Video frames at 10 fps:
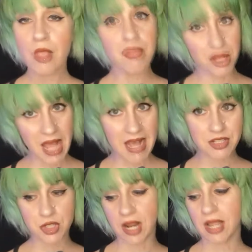the
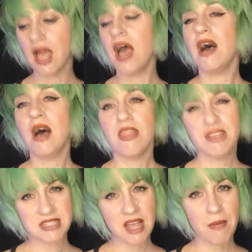last drink.
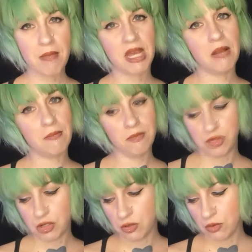This time I'm gonna
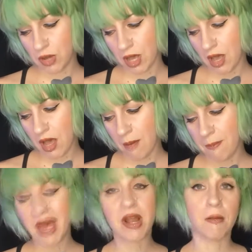do a
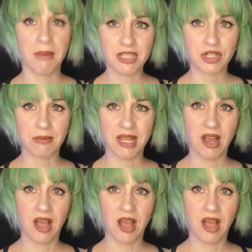better measurement